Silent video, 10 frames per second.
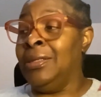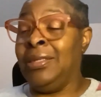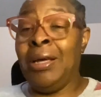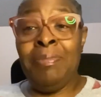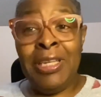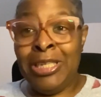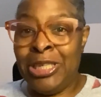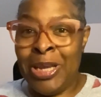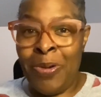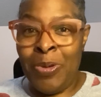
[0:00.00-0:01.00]
something to
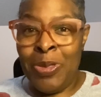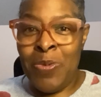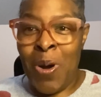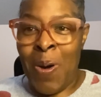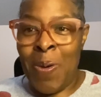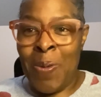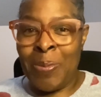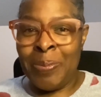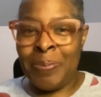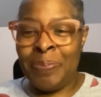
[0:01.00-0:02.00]
share with you
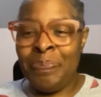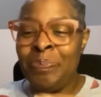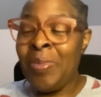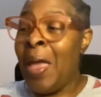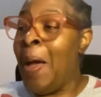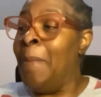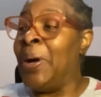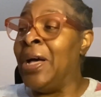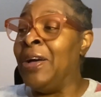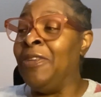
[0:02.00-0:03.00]
all.
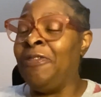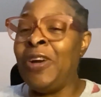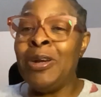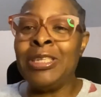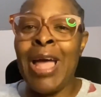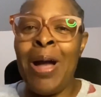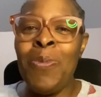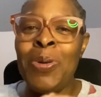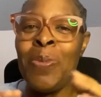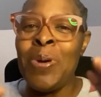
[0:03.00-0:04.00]
But first, I
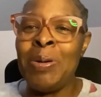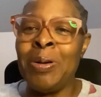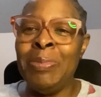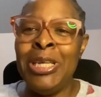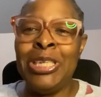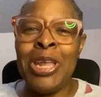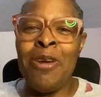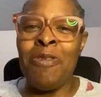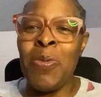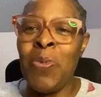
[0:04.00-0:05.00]
want to welcome each and
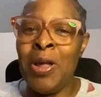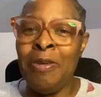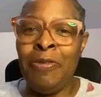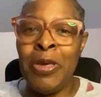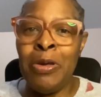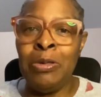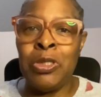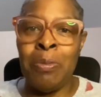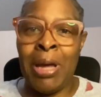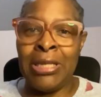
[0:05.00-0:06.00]
every one of you
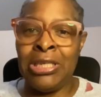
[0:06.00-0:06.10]
to my